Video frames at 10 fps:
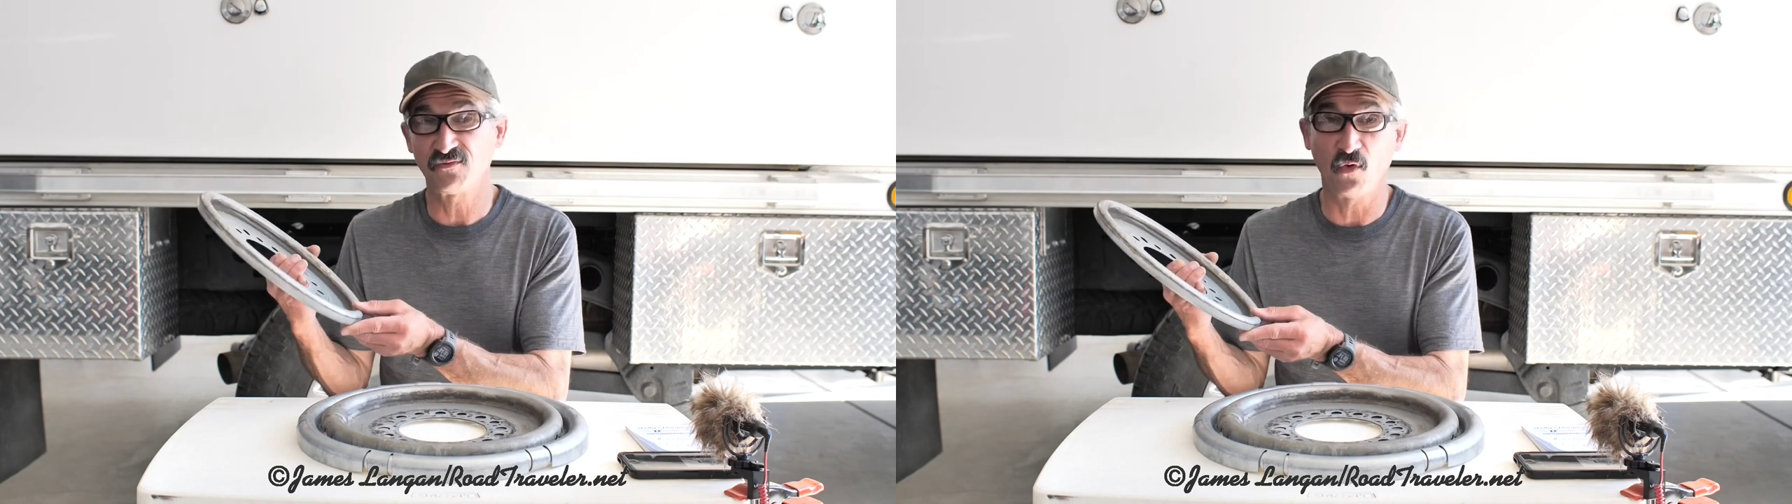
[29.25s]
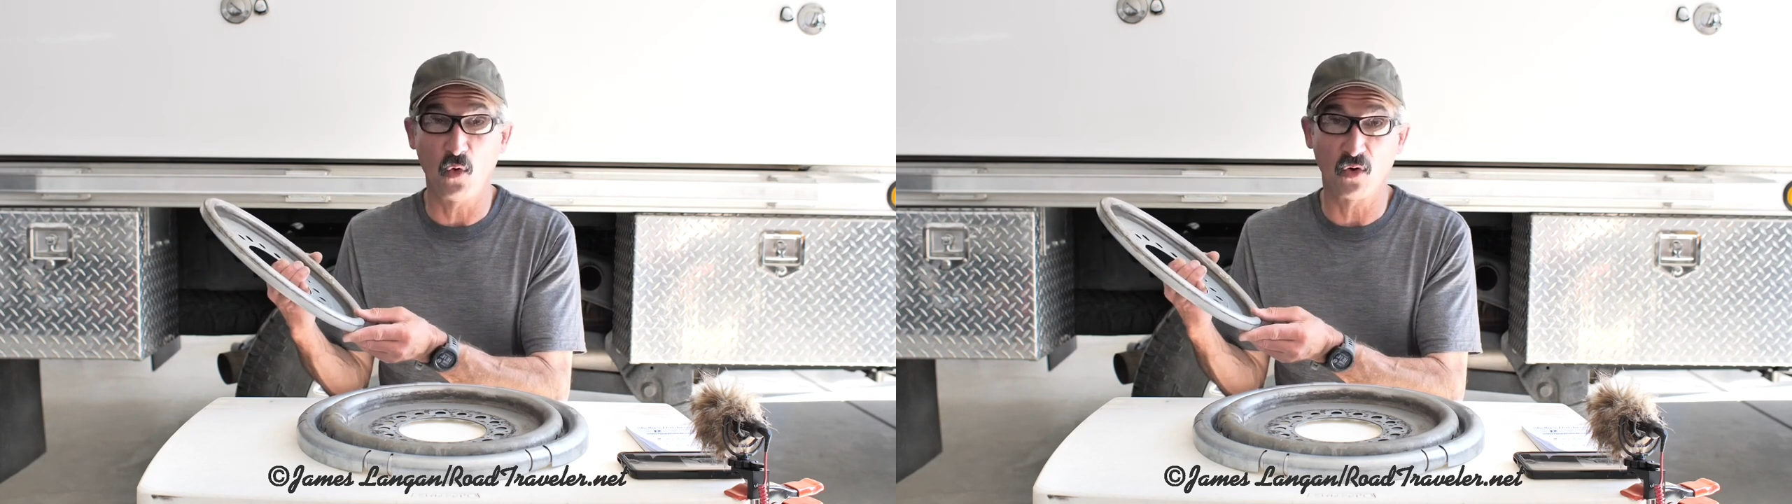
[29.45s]

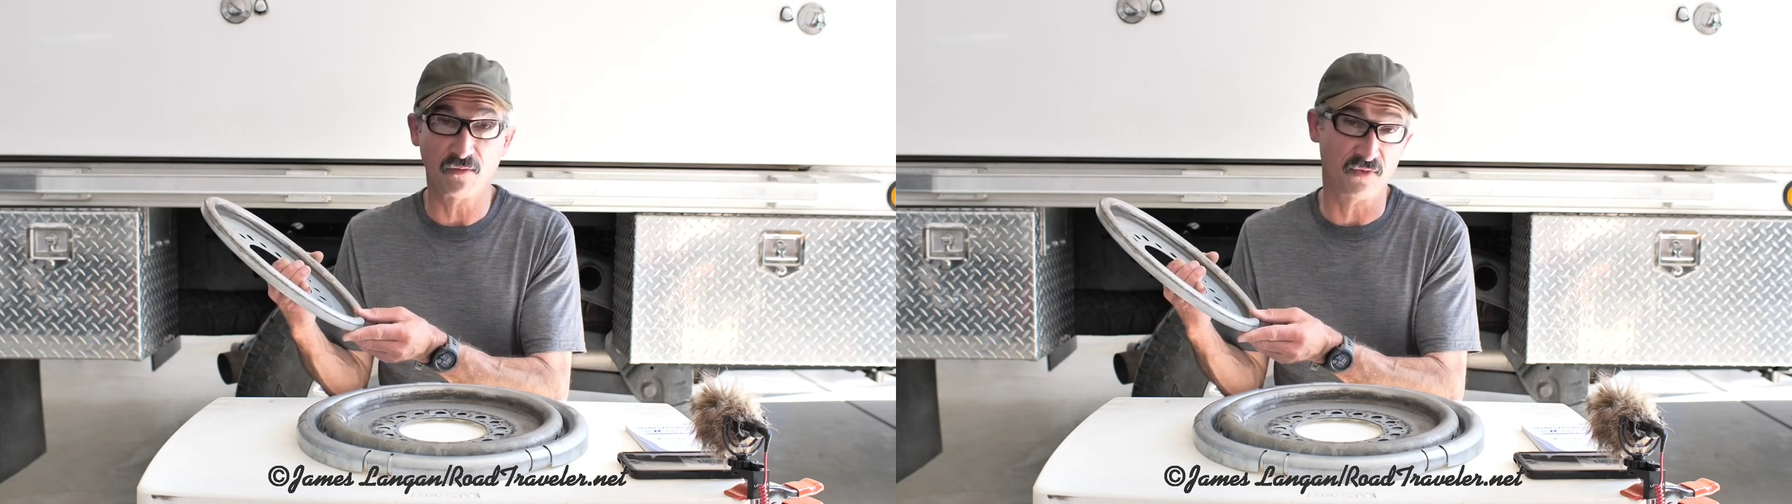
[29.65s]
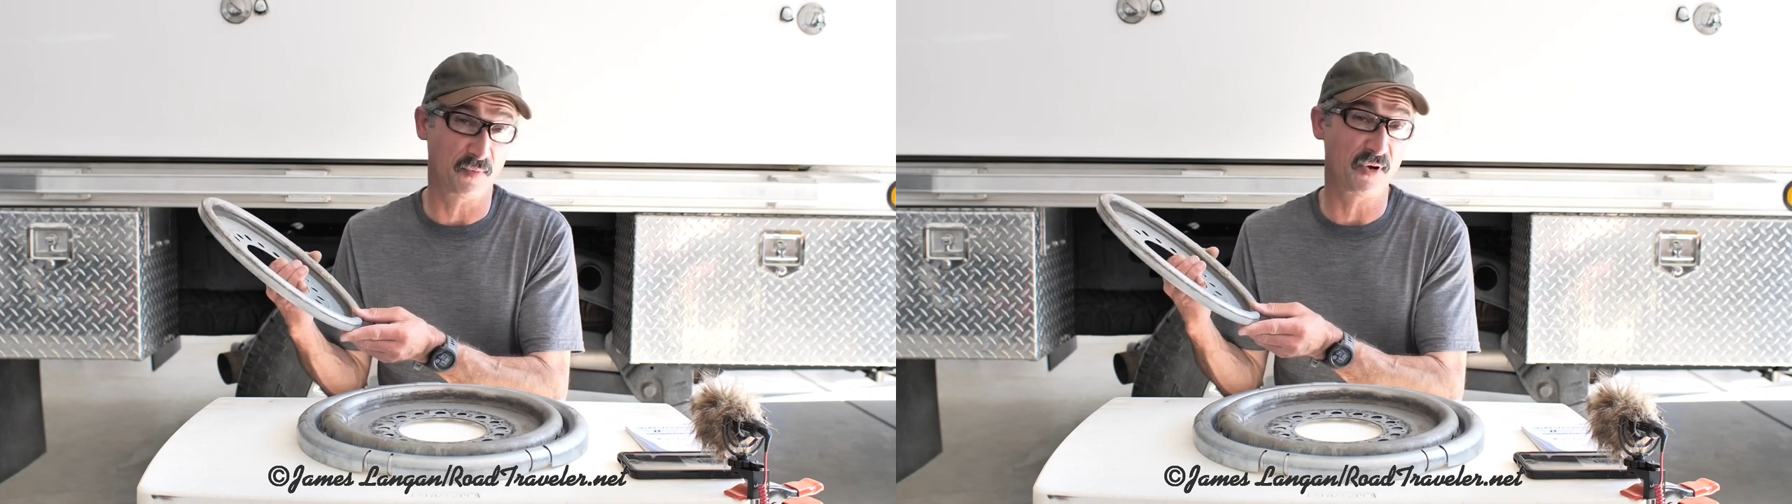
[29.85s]
four
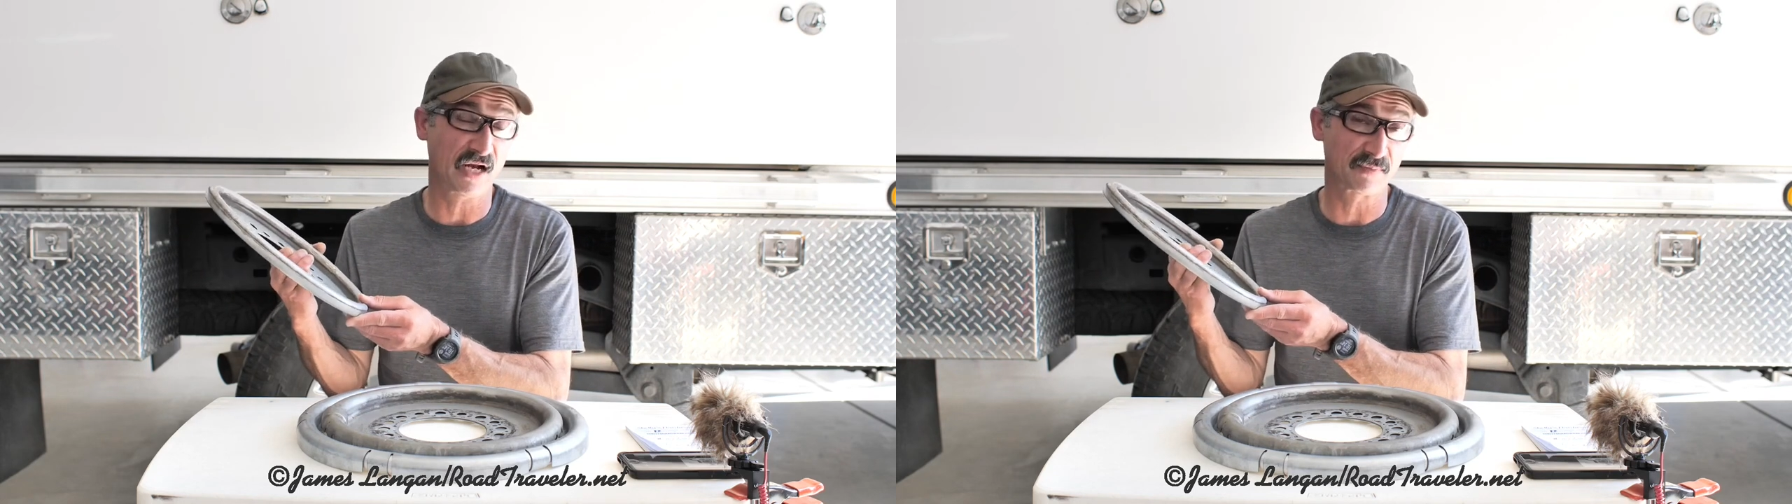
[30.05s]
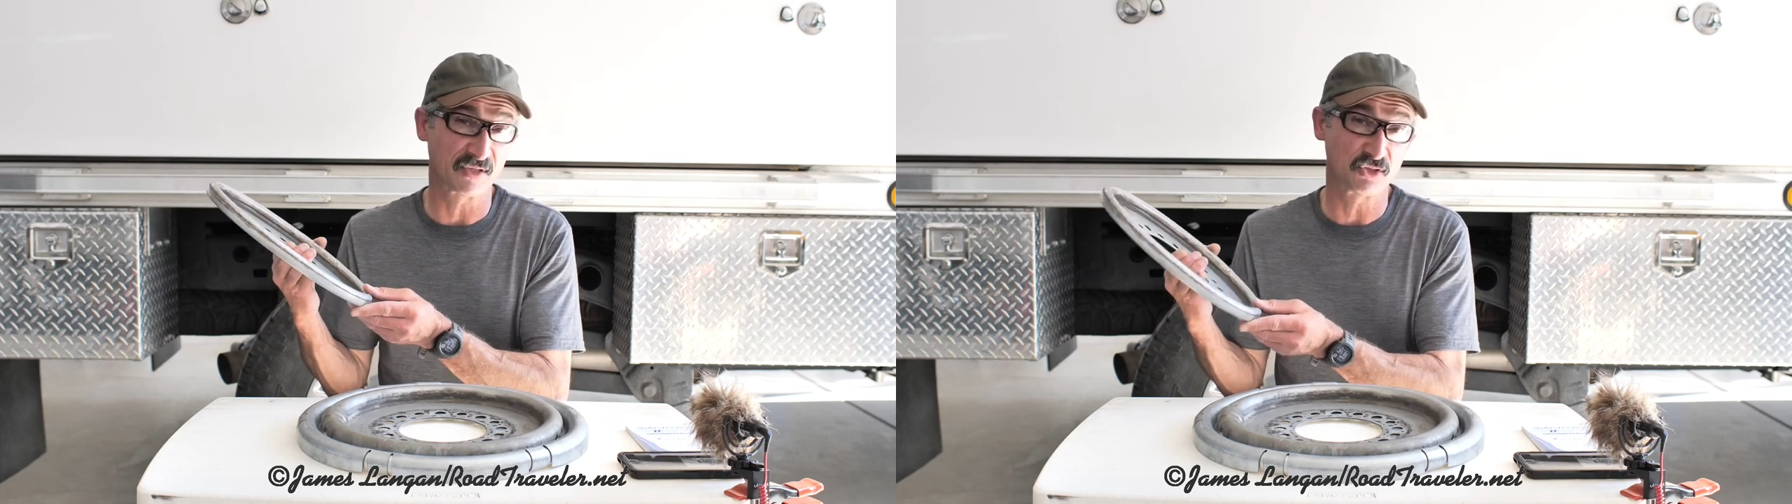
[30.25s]
for approximately